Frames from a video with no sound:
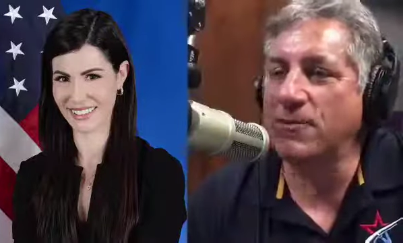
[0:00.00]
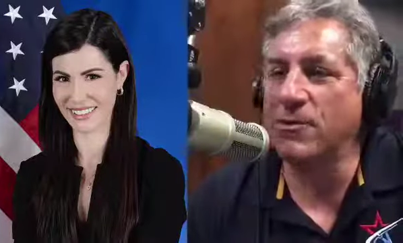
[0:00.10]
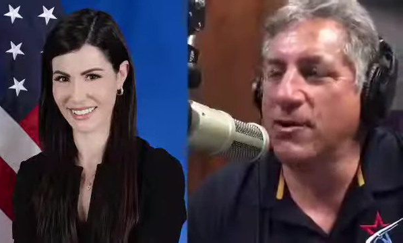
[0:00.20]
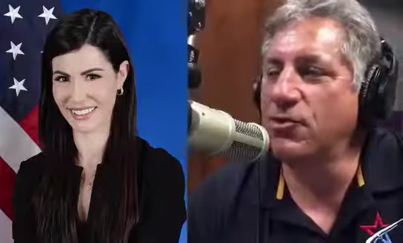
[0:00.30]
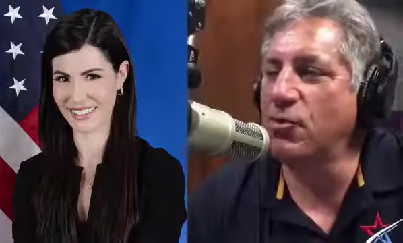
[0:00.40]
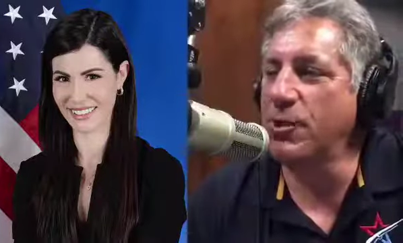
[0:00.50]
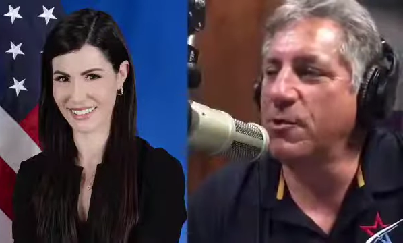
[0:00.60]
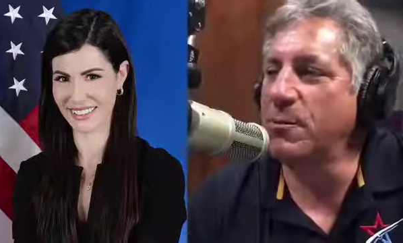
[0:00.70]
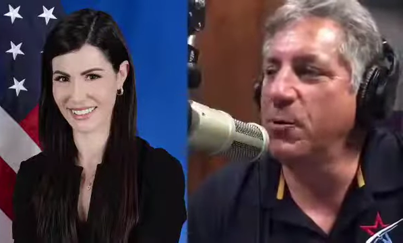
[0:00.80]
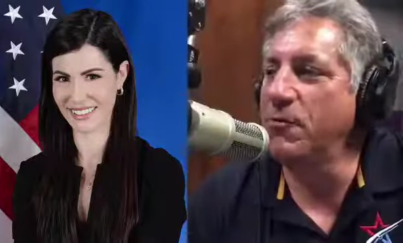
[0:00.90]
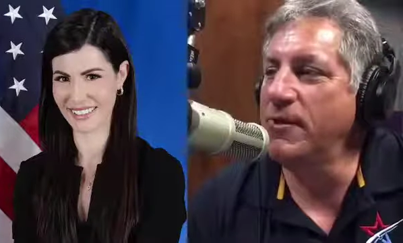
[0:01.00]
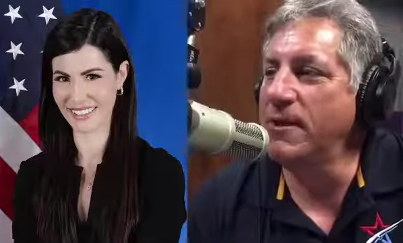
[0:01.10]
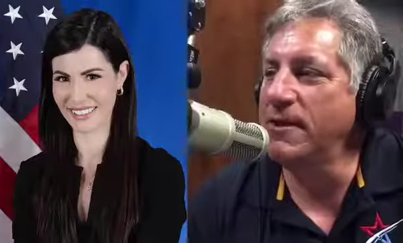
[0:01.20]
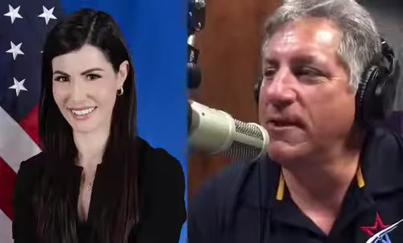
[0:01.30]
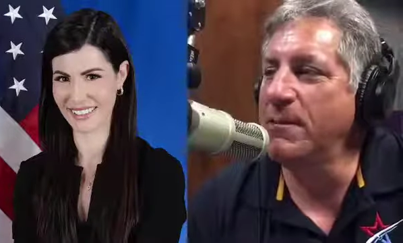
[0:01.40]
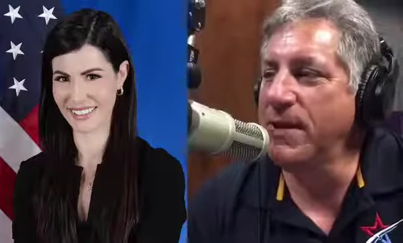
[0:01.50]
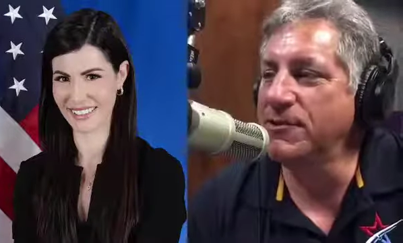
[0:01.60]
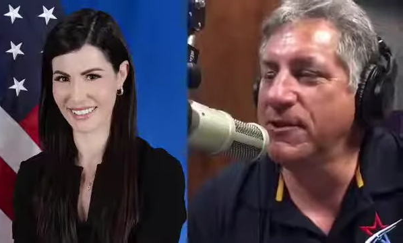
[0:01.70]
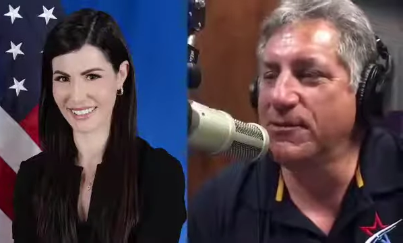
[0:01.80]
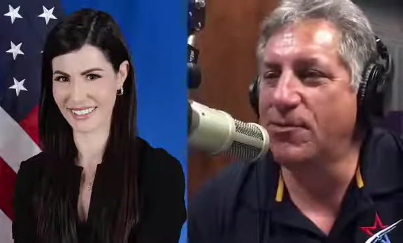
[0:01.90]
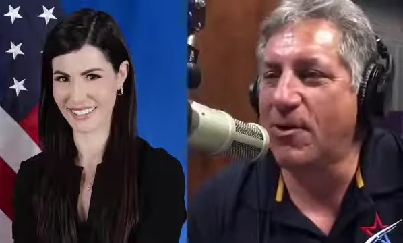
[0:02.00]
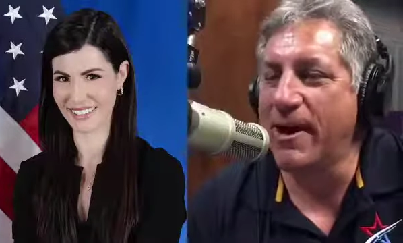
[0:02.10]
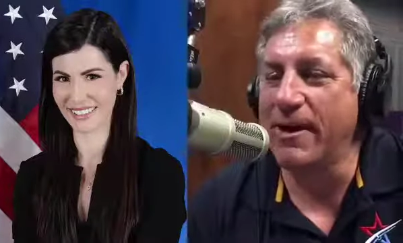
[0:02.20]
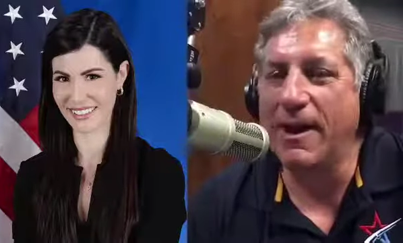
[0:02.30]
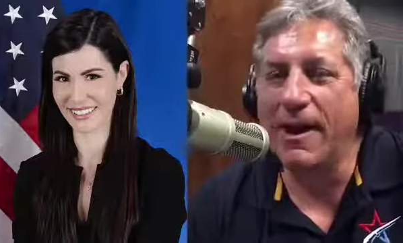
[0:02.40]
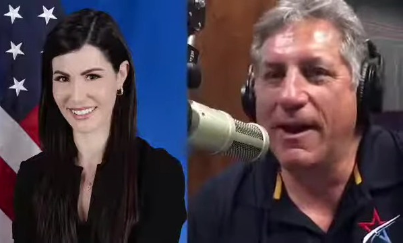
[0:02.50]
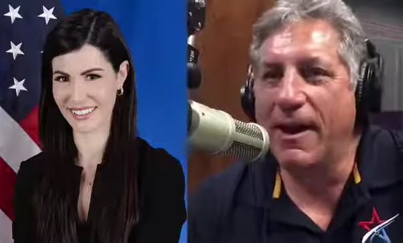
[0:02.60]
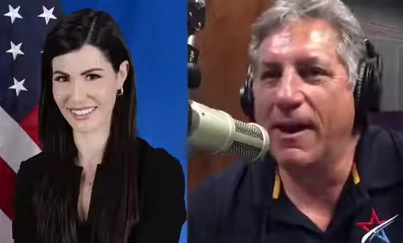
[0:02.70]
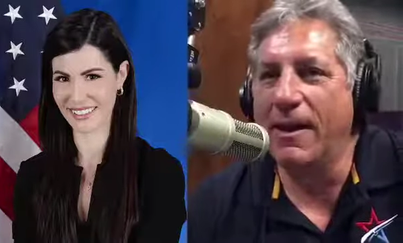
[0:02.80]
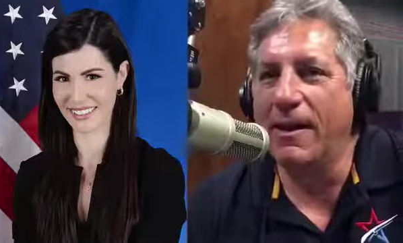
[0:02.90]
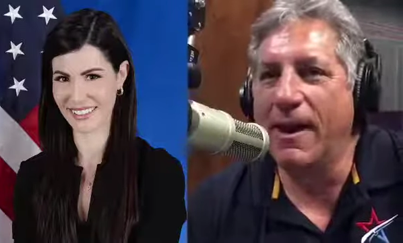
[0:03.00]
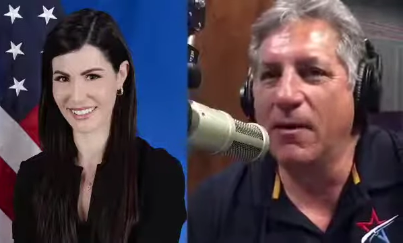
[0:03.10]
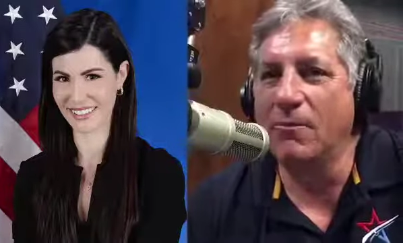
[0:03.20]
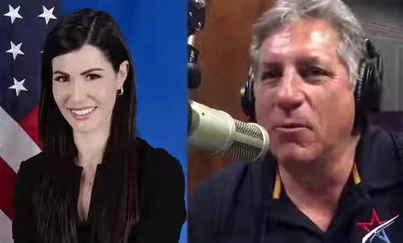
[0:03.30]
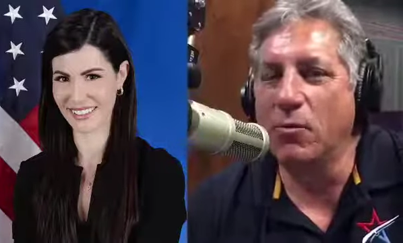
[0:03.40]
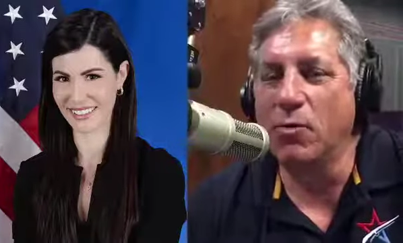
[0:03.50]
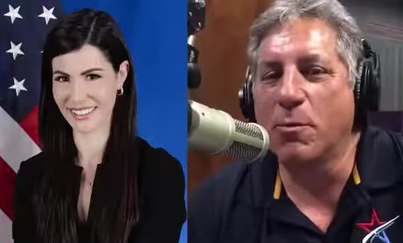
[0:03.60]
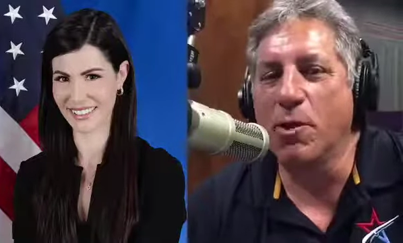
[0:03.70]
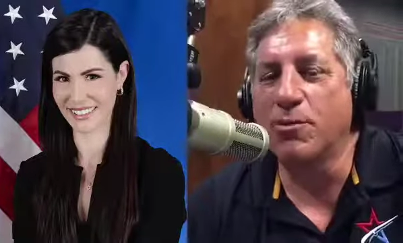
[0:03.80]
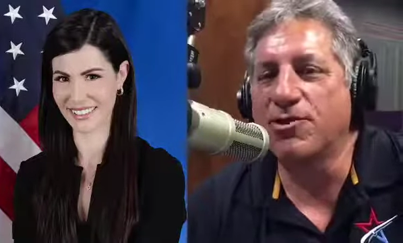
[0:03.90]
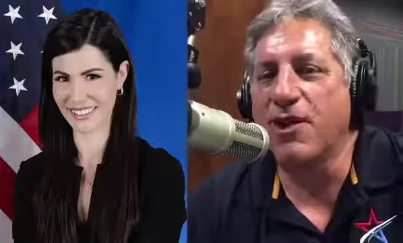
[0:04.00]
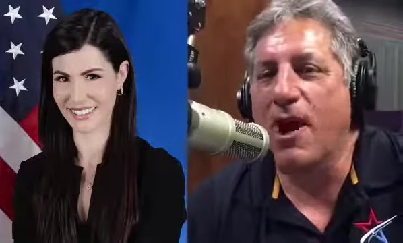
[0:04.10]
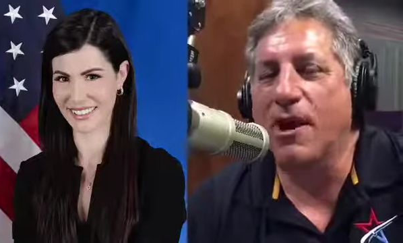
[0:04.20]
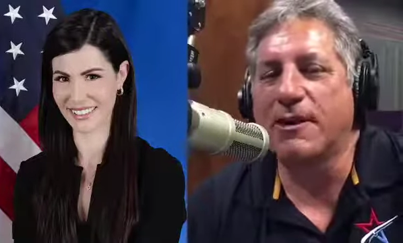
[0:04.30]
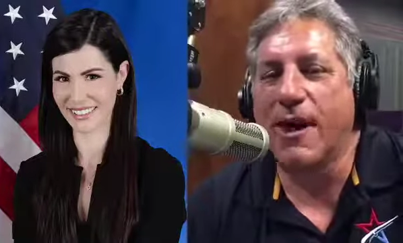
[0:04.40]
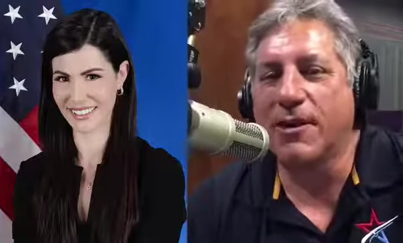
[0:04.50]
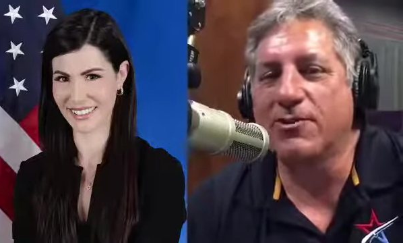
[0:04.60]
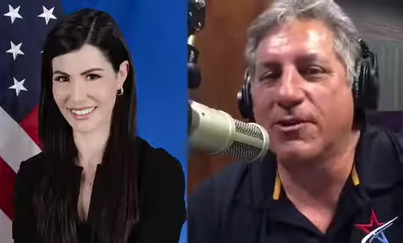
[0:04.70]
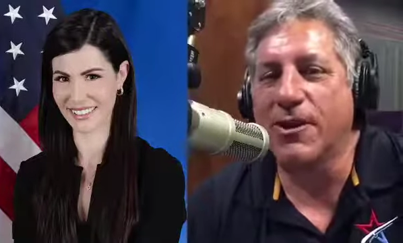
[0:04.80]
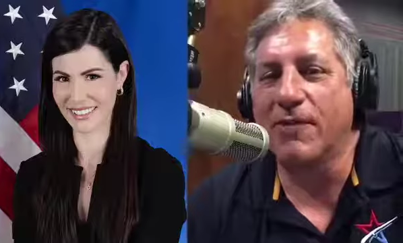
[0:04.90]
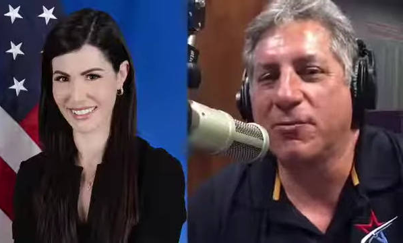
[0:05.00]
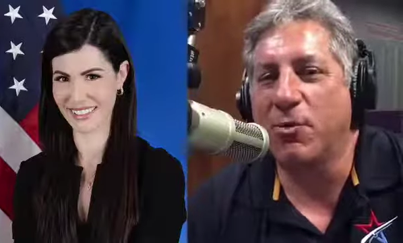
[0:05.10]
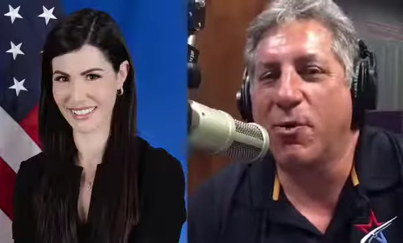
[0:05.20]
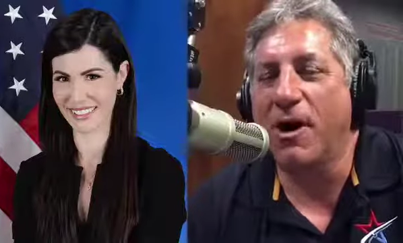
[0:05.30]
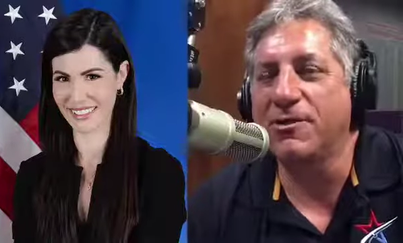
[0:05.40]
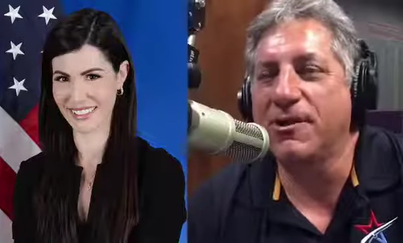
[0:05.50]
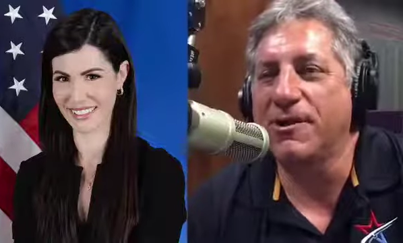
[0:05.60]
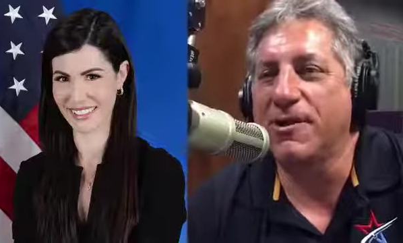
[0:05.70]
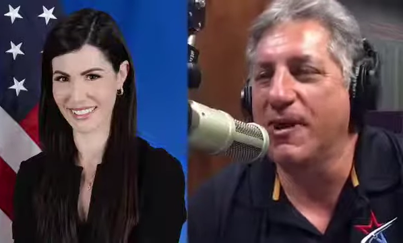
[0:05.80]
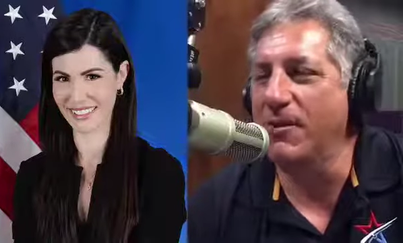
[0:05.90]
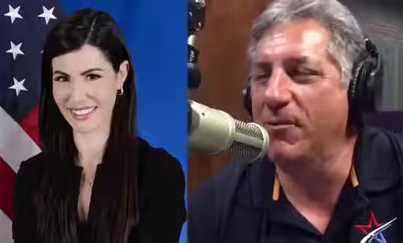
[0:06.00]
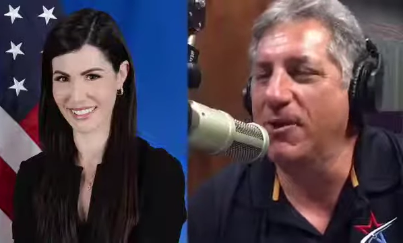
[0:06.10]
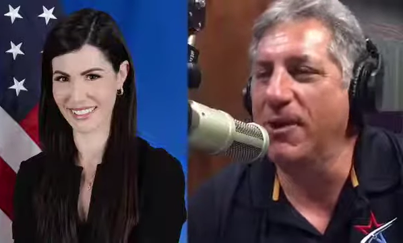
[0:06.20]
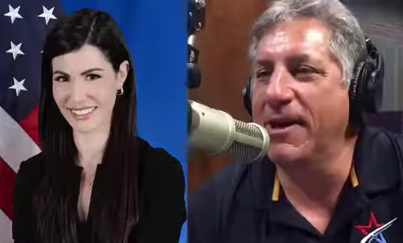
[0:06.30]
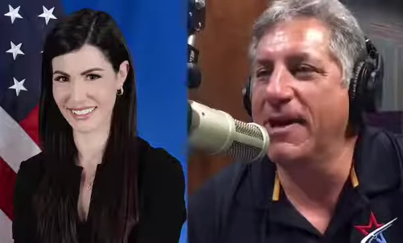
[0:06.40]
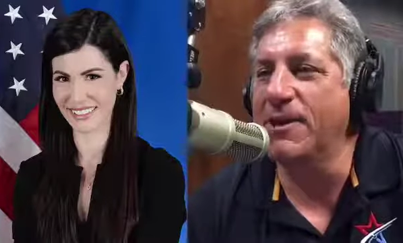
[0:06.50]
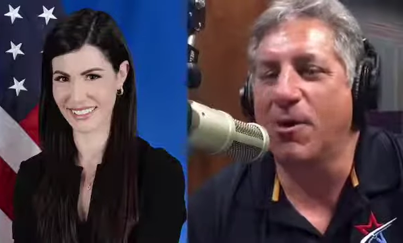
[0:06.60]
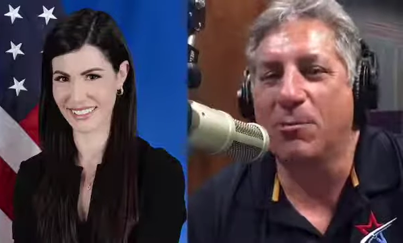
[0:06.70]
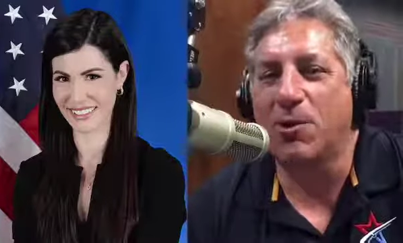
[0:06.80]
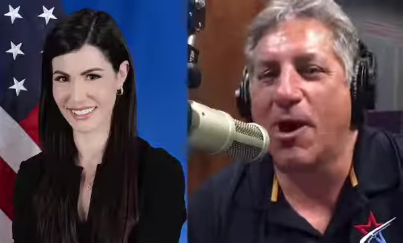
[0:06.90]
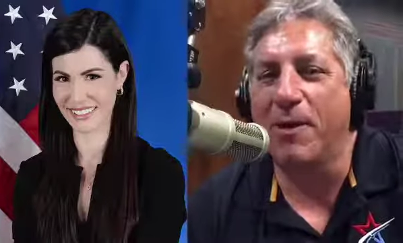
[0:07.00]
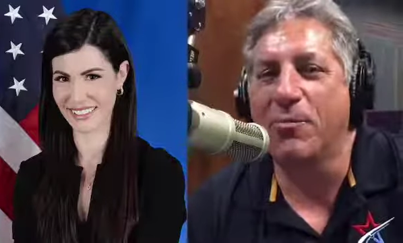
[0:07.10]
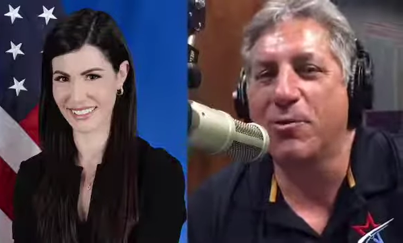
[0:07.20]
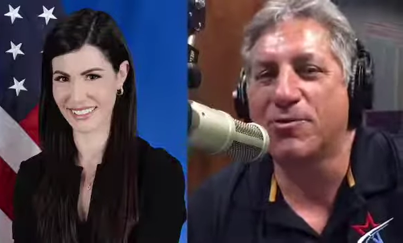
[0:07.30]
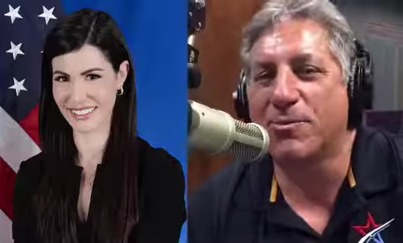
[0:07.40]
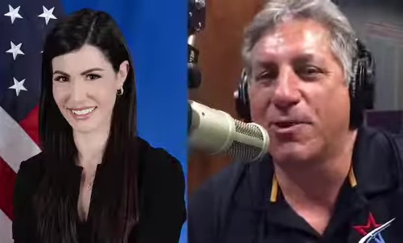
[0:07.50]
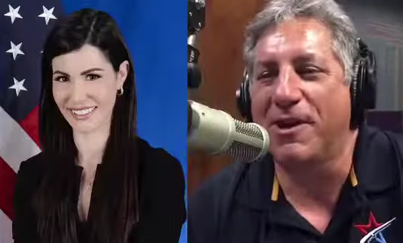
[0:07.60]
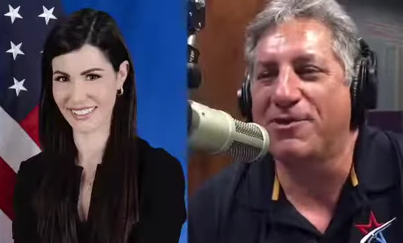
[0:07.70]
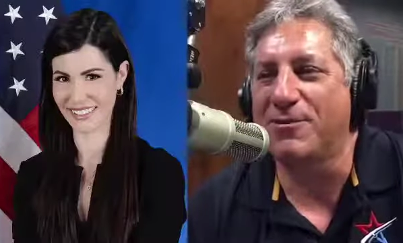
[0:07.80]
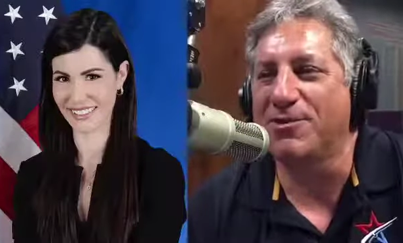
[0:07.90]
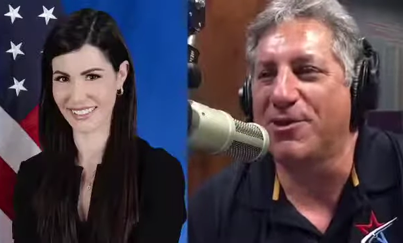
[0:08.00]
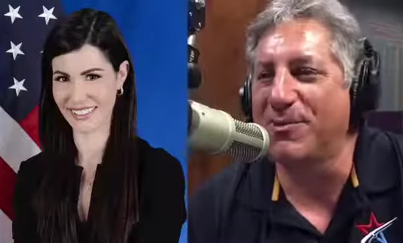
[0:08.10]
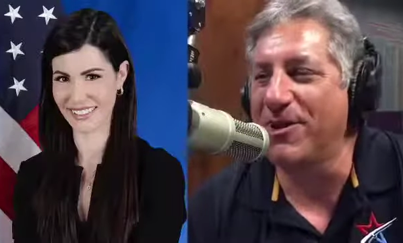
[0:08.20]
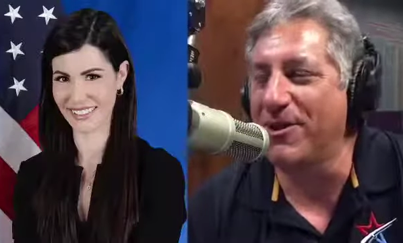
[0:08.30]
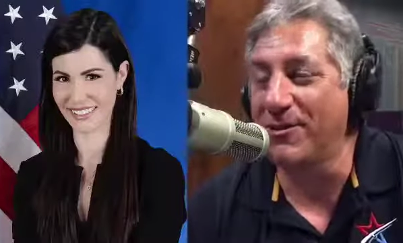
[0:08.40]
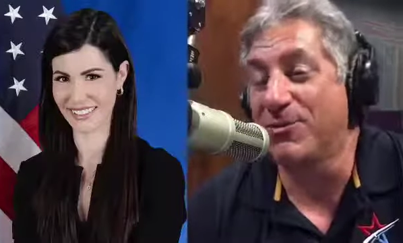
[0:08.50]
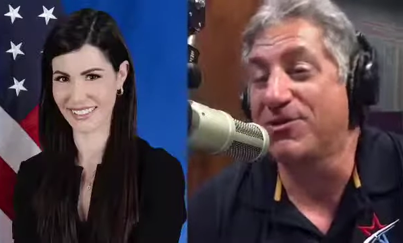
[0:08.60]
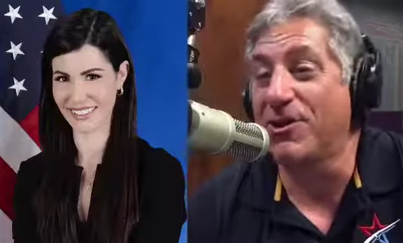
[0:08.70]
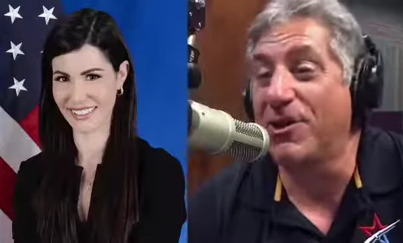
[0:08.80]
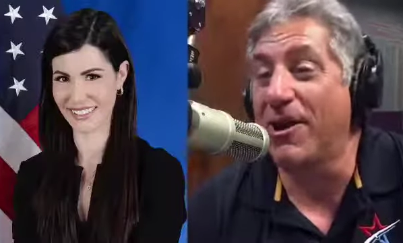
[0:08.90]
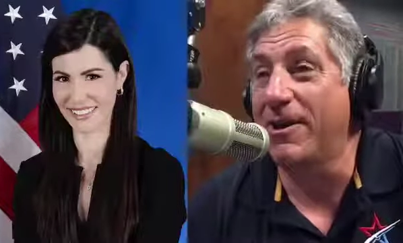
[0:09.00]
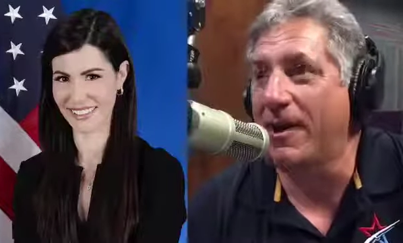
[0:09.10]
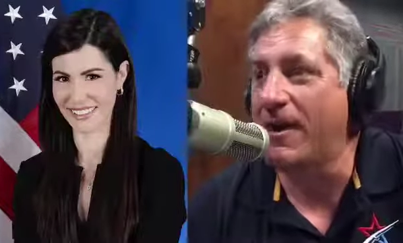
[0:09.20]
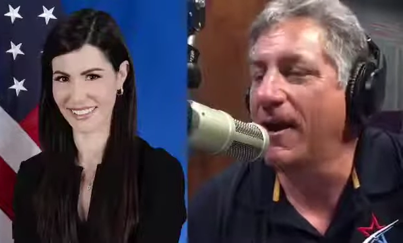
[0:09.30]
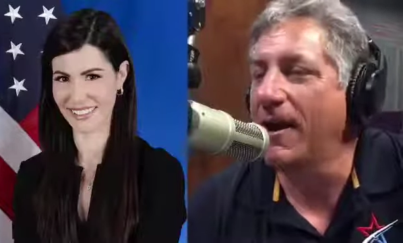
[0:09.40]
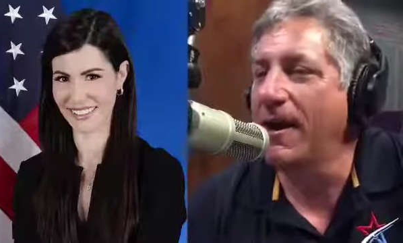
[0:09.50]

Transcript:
Speaker 1: actually, enjoyed your movie immensely. It was great. And um, we were both shocked, actually, after we watched it, that we could get it on Prime. We were surprised it was going to be, it was still on there.